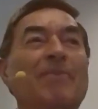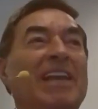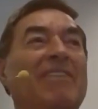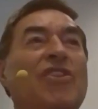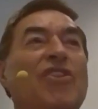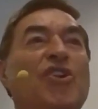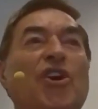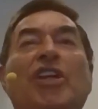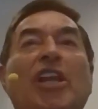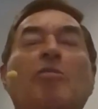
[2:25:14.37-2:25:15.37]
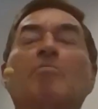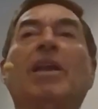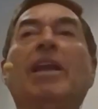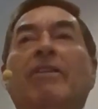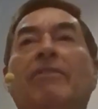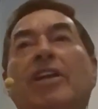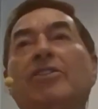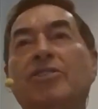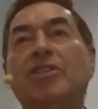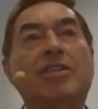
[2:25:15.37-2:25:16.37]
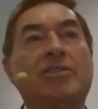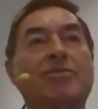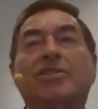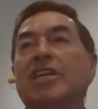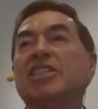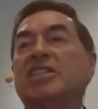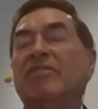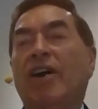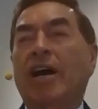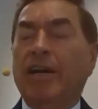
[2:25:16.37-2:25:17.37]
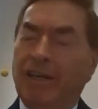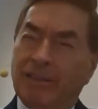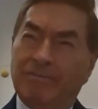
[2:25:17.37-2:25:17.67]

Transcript: even though they don't believe that Jesus is divine,